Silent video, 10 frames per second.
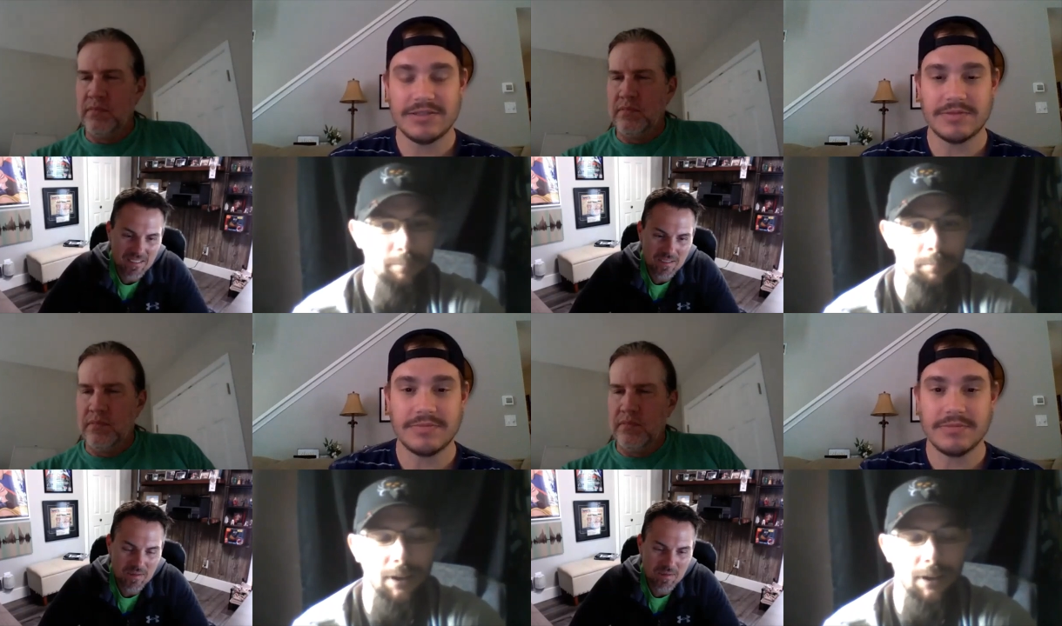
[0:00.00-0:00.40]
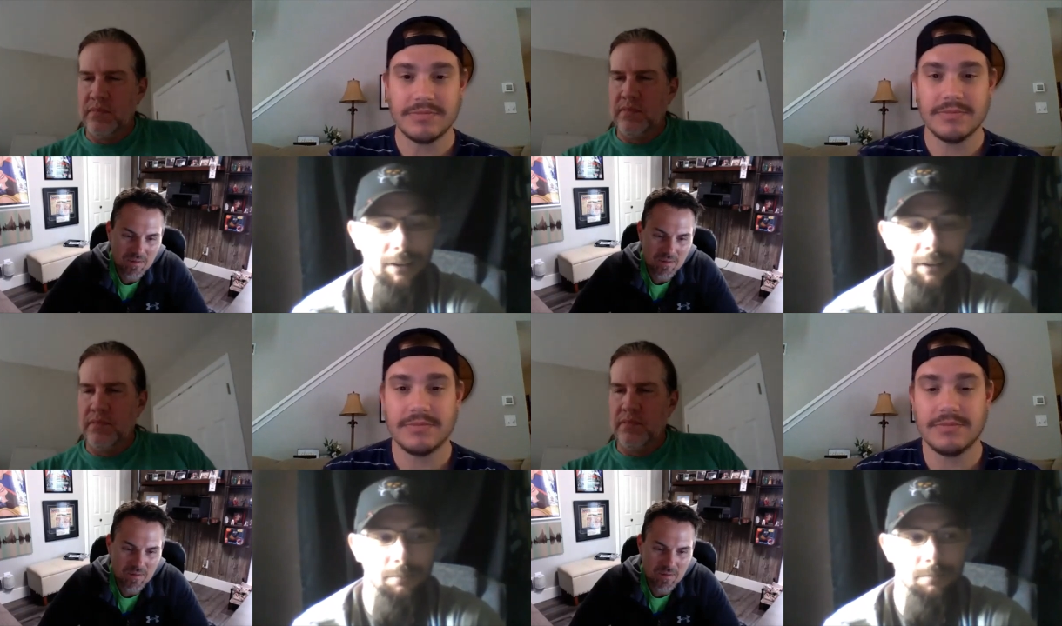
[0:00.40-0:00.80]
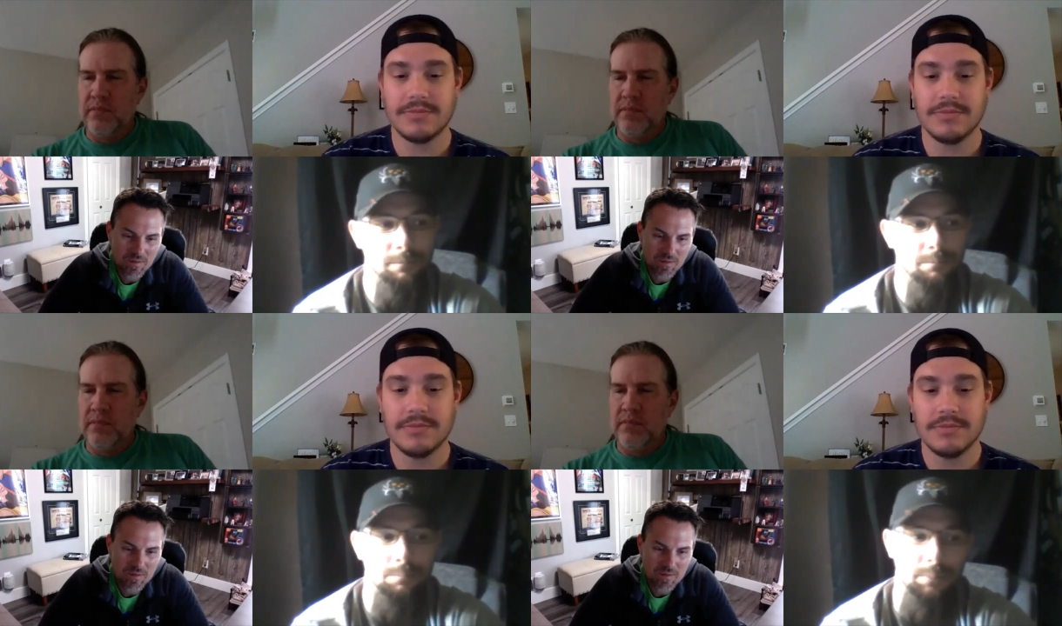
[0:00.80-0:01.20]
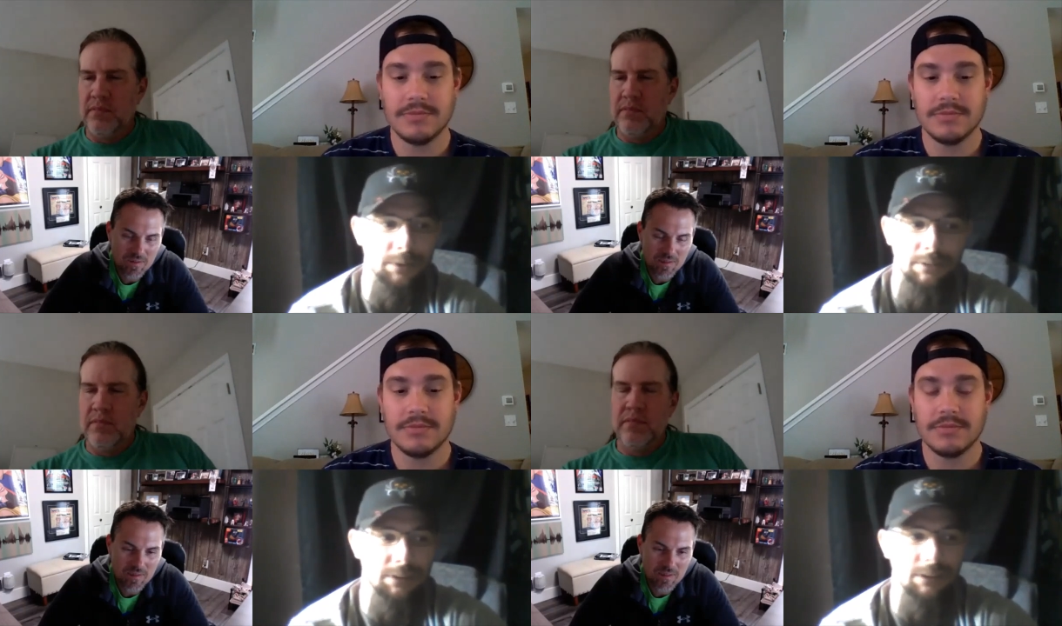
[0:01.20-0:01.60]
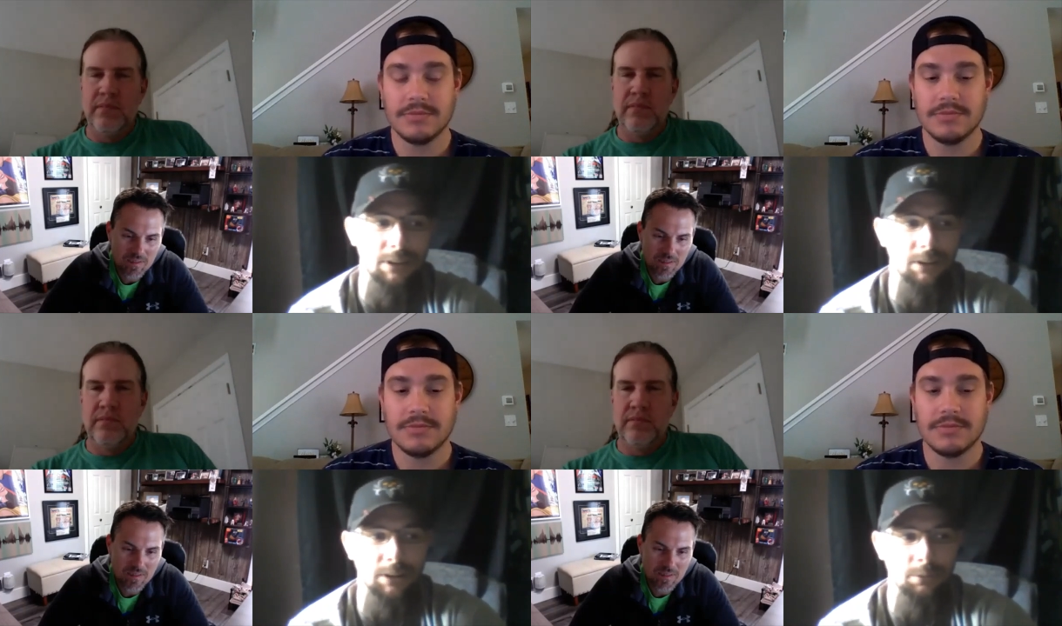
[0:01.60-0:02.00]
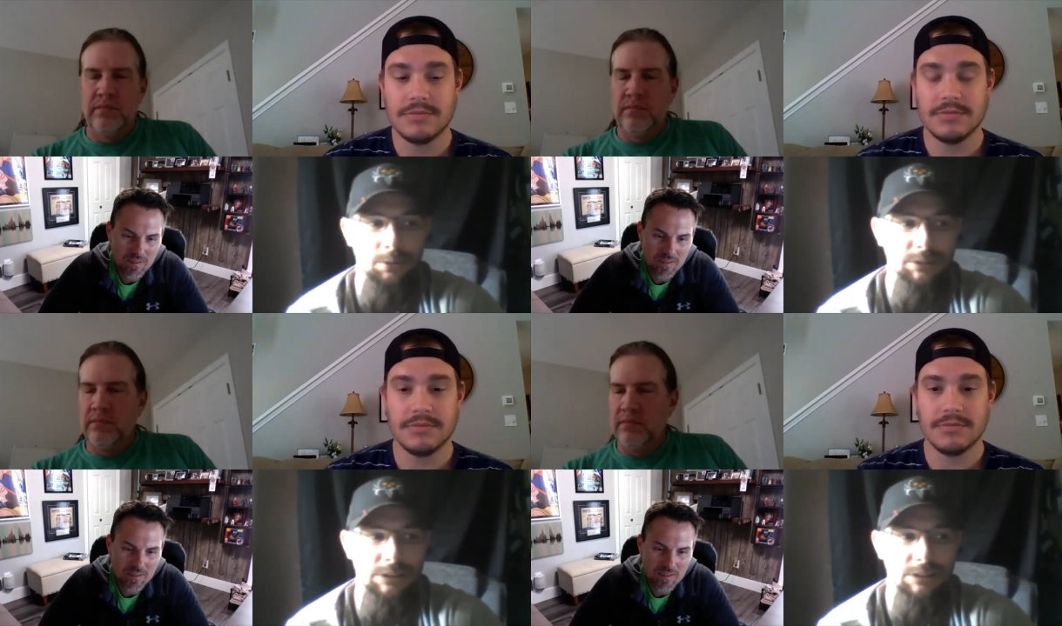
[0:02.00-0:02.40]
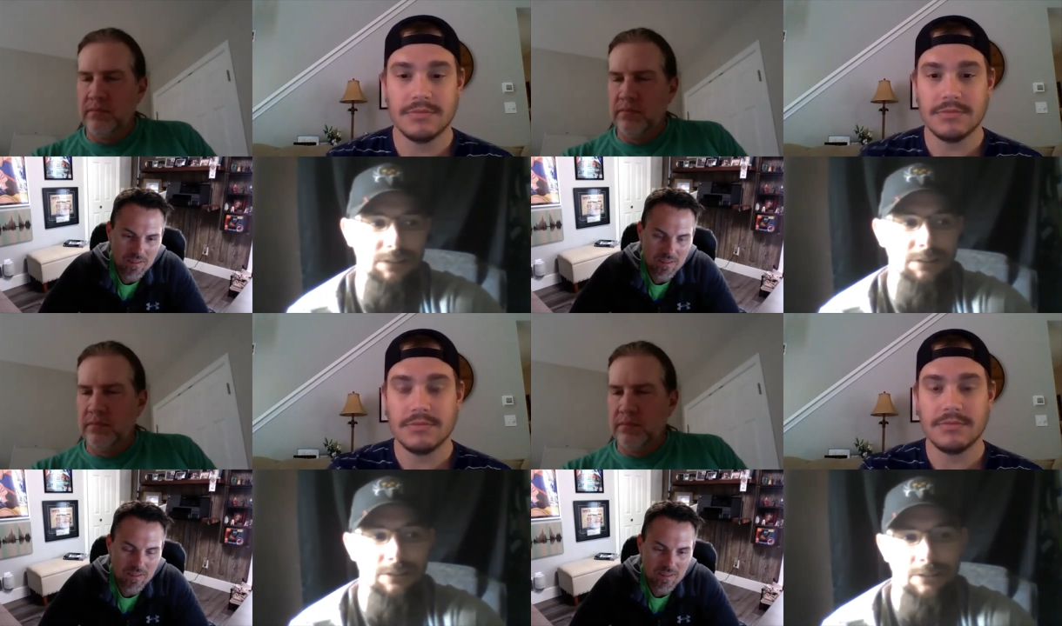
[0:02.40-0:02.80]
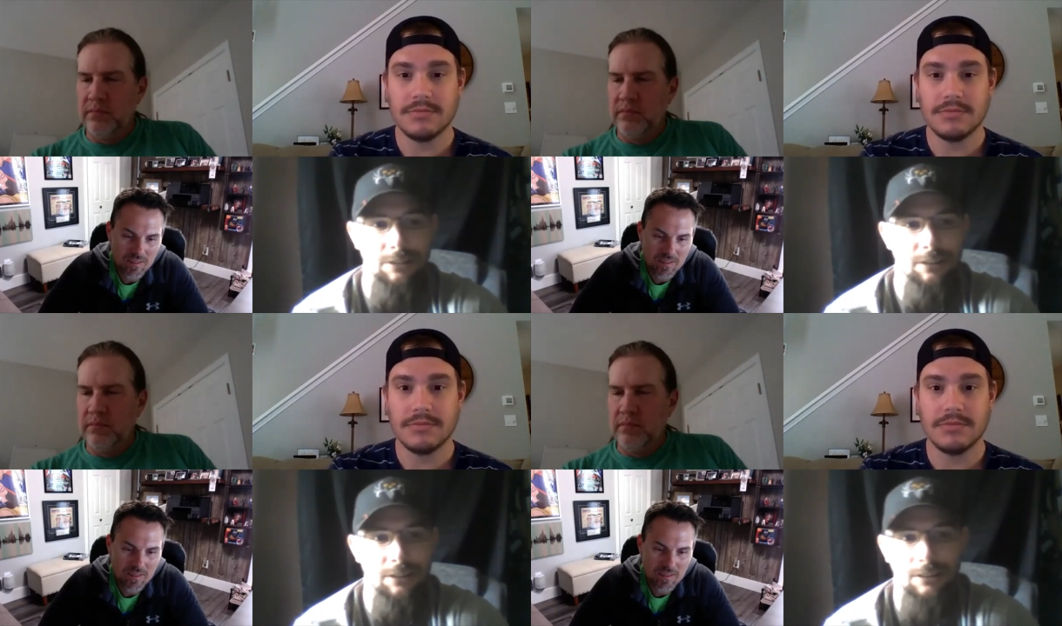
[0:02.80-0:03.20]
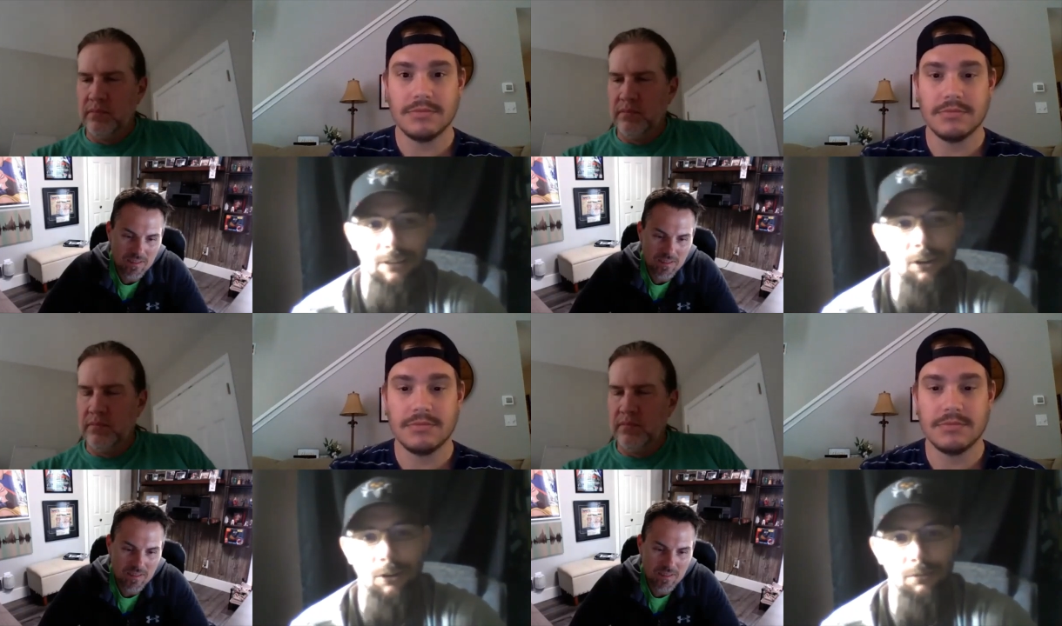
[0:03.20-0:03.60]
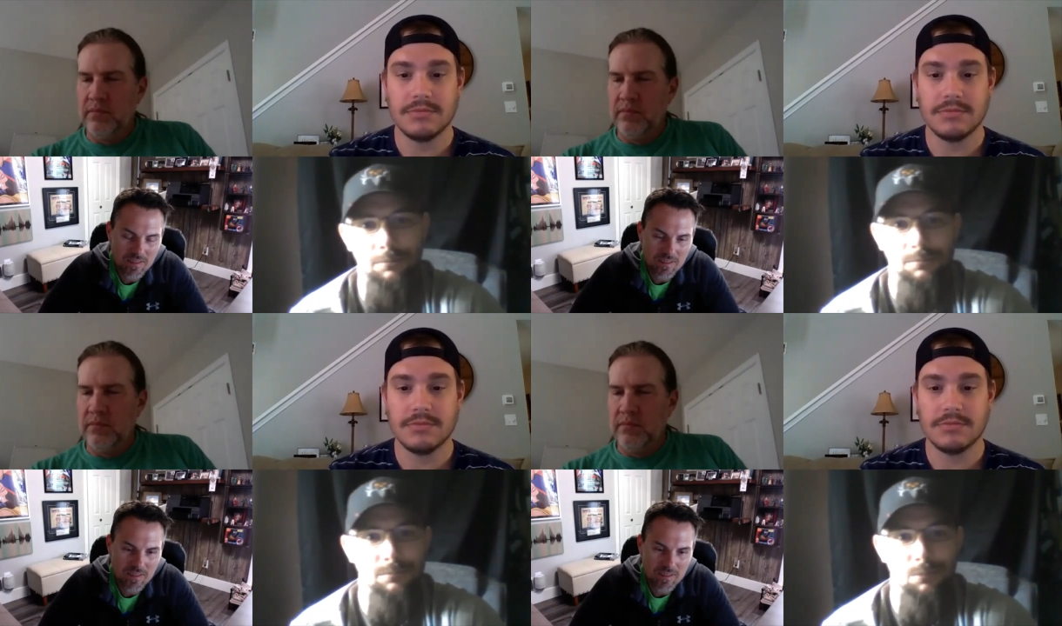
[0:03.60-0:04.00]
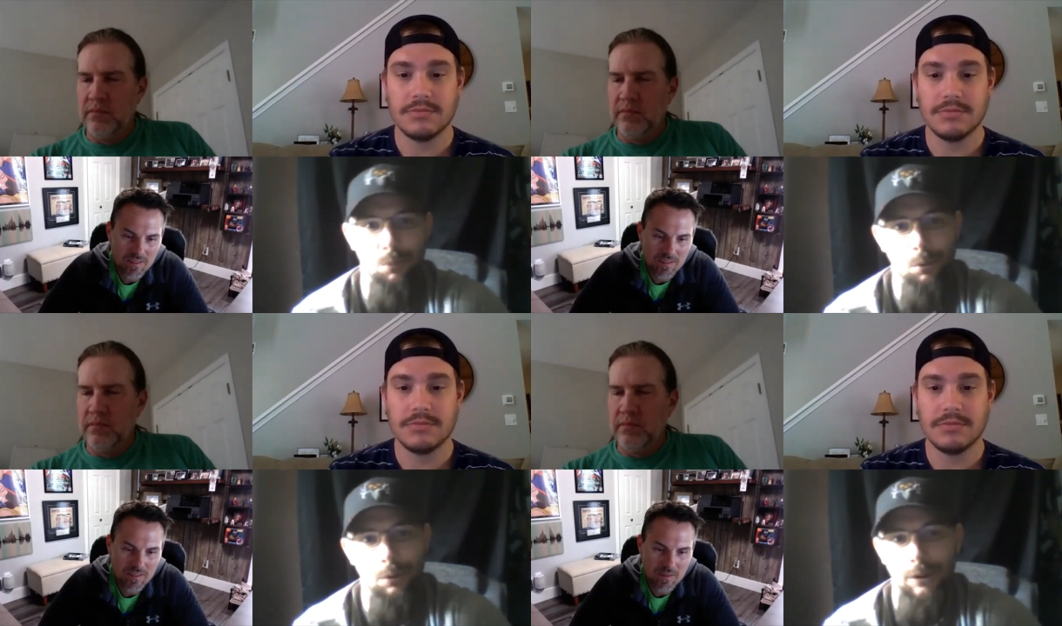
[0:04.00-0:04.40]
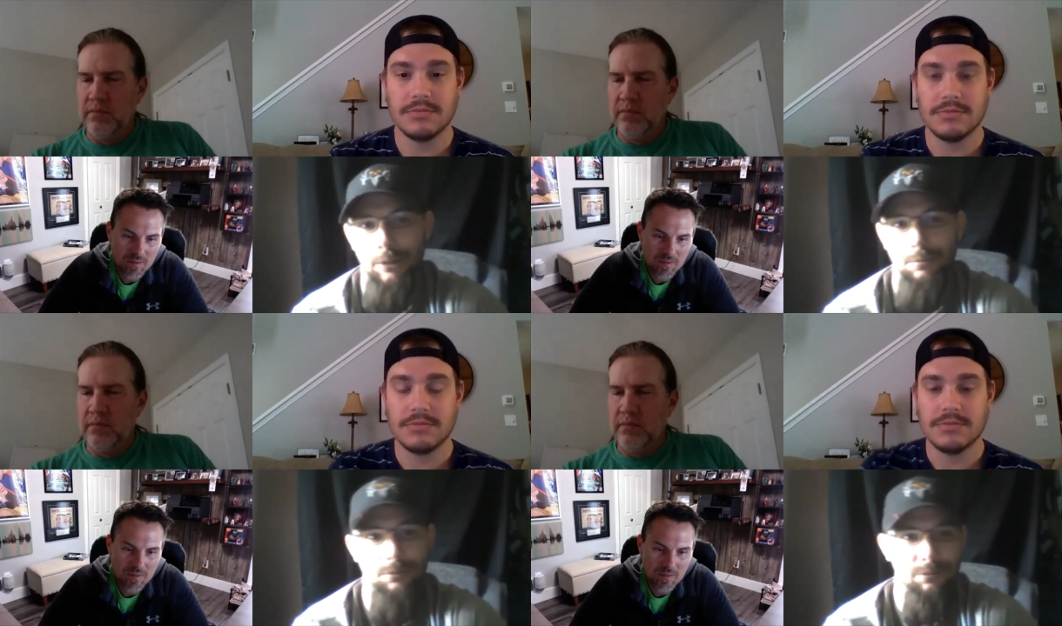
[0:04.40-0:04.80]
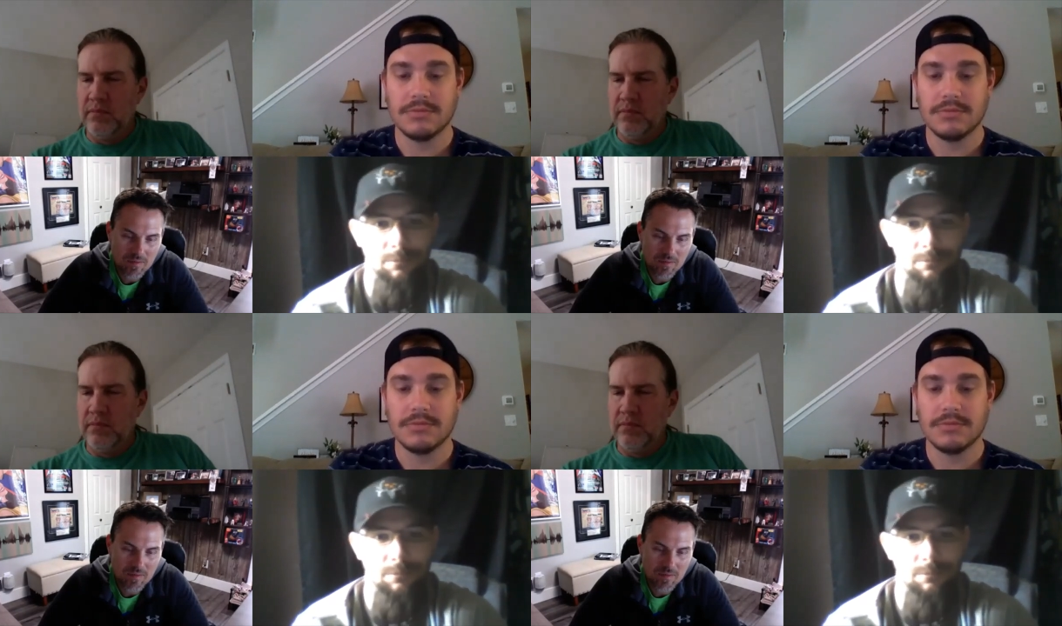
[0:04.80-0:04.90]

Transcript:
Speaker 1: uh, but no, he wasn't all roar. He was